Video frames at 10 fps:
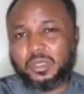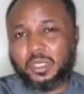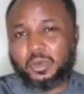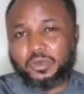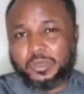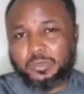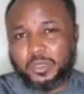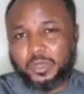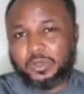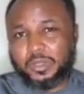a 100
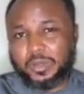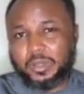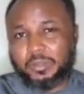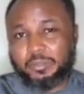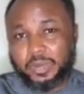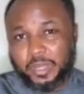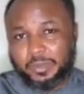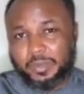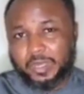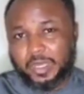million naira
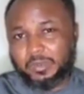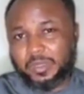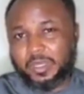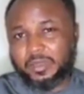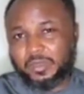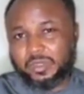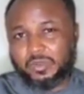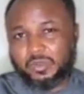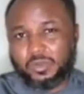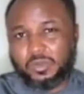bribe that had been given
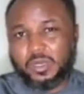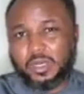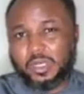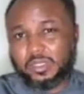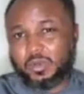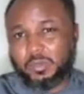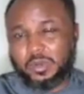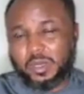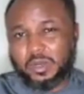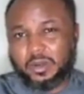to Atiku
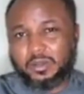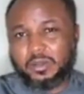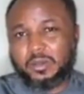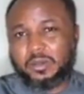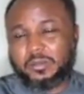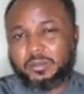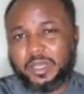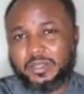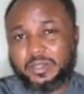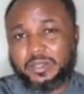Bakar
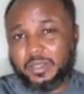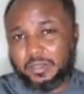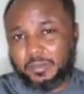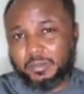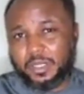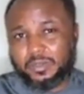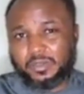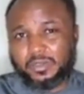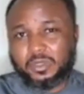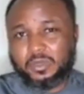by the then
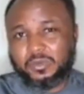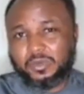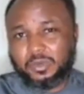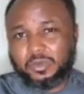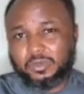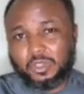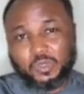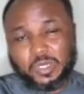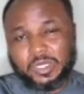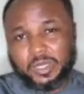Plateau State Governor
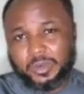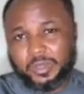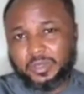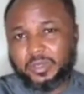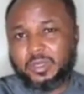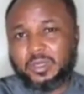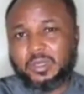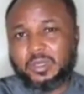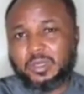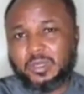Joshua Dariye.
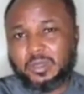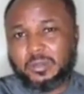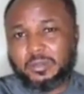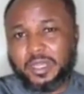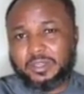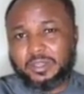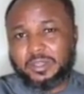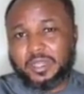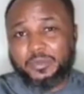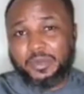Um,
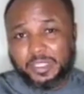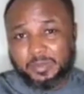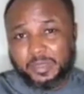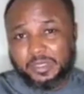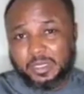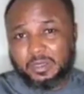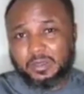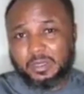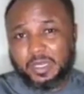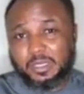the direct
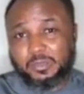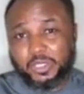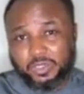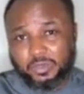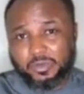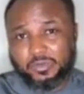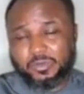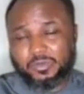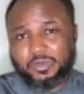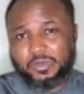personal admission of
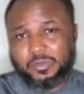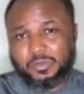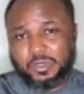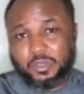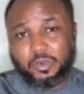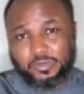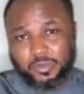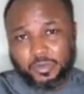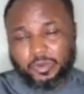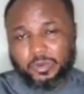uh, the
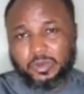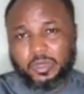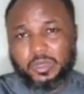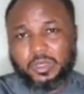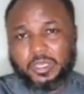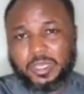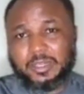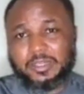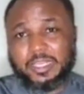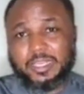governor, he
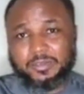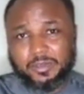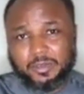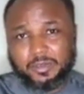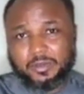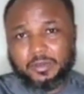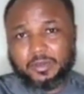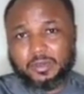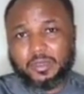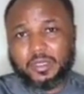had given
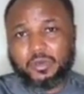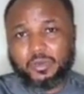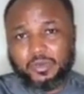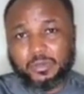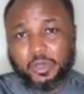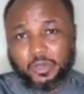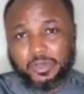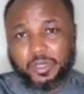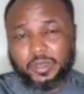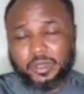uh, a hundred
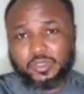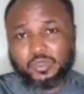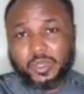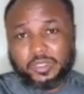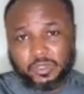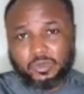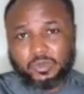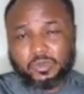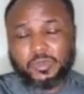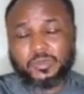million naira to
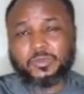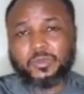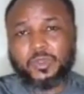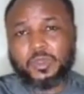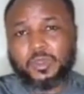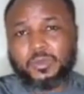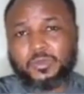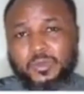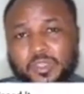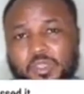Atiku.
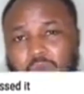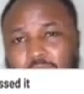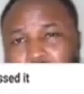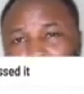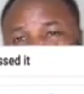For this reason,